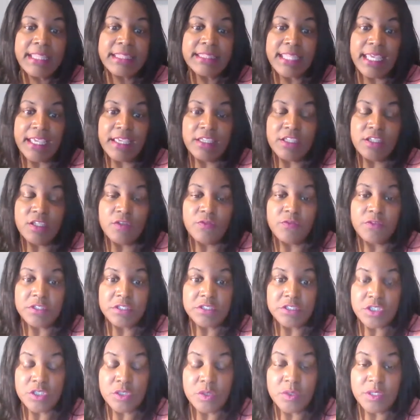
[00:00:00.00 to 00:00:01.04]
Thank you for
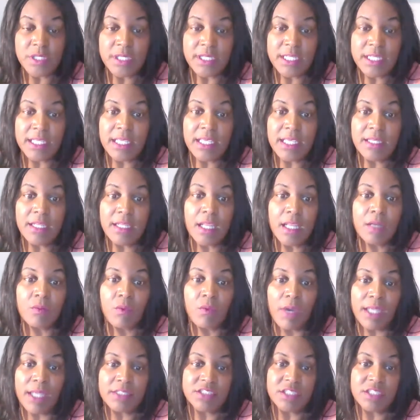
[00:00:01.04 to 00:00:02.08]
tuning in and
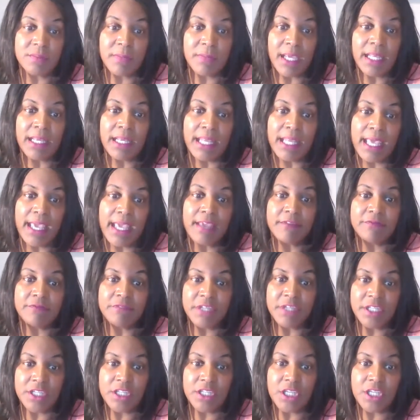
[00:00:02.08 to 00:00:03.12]
watching my live
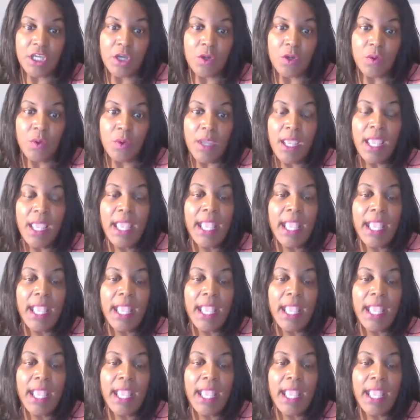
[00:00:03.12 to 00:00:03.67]
video.